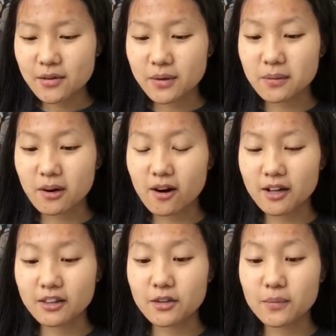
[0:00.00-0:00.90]
we were
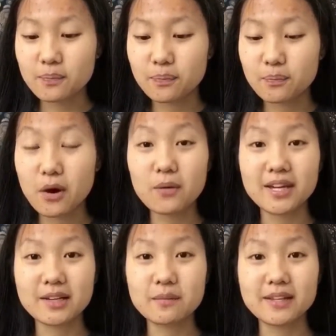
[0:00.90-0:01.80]
on the
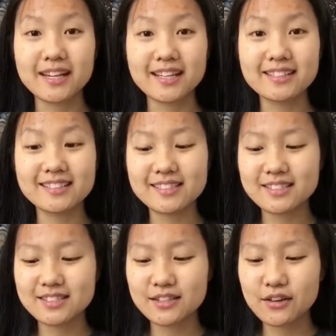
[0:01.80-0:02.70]
Boeing
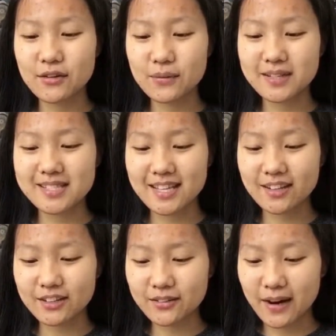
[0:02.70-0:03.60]
planes, you know the ones that
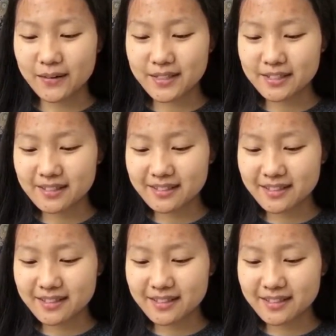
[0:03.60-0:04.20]
got grounded?